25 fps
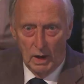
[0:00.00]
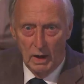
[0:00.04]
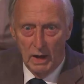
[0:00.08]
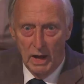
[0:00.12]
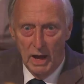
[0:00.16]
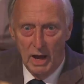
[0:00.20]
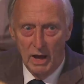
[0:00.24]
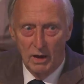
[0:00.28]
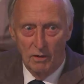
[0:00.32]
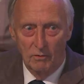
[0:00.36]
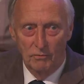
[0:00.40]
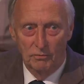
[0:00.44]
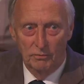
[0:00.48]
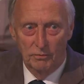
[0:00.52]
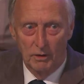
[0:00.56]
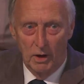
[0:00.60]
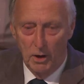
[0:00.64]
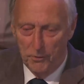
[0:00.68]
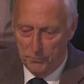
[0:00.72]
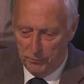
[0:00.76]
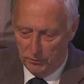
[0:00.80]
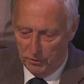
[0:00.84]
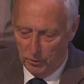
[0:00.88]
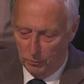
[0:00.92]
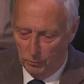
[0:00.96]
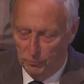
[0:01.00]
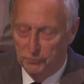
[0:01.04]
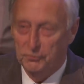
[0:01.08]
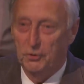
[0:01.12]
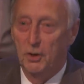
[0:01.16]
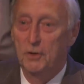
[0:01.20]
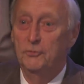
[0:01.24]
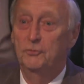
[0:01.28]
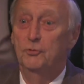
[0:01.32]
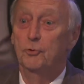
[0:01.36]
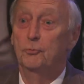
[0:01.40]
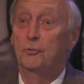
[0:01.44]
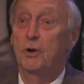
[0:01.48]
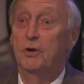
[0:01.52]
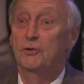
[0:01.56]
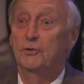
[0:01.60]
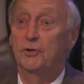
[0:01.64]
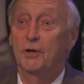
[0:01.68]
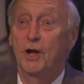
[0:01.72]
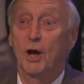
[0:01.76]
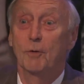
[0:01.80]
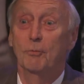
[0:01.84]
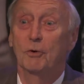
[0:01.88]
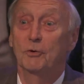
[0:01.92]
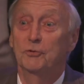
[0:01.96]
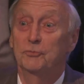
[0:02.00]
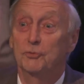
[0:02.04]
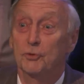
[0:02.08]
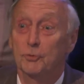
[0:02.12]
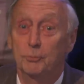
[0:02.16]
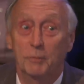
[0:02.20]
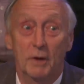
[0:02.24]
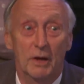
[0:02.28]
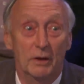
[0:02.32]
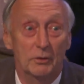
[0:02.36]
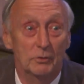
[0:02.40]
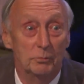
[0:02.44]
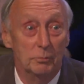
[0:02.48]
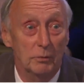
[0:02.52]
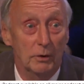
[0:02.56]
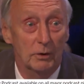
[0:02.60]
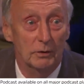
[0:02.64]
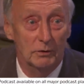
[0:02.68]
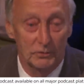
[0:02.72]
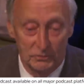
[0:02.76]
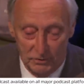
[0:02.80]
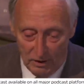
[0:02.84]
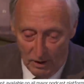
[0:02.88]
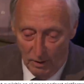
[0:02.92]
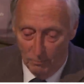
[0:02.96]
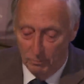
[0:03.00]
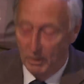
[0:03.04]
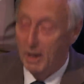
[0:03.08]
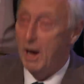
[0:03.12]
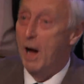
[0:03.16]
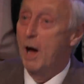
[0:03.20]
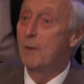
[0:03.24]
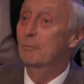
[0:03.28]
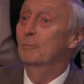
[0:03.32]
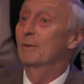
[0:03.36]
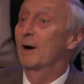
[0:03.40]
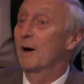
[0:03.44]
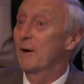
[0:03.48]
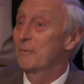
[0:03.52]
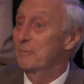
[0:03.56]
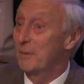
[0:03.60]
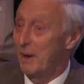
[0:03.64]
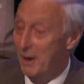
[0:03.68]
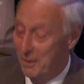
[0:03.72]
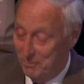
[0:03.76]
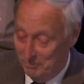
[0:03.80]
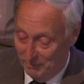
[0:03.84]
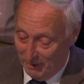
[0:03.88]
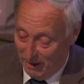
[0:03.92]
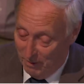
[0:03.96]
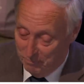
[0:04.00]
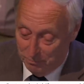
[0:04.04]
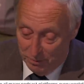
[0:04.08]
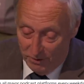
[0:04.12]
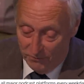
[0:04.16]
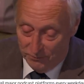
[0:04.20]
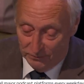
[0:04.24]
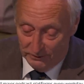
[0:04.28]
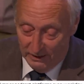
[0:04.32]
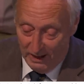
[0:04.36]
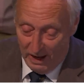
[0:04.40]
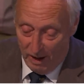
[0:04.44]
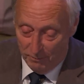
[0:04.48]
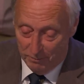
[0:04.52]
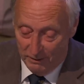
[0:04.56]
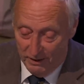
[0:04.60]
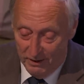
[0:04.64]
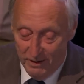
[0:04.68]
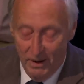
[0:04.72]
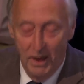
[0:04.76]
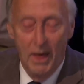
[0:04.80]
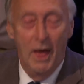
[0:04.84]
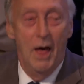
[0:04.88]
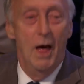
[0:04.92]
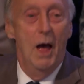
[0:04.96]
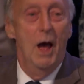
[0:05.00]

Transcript: I have. I thought it was going to Rishi, I must admit. Oh, well. uh, but I'm, I'm, I'm, I'm, perfectly there we happy. Are.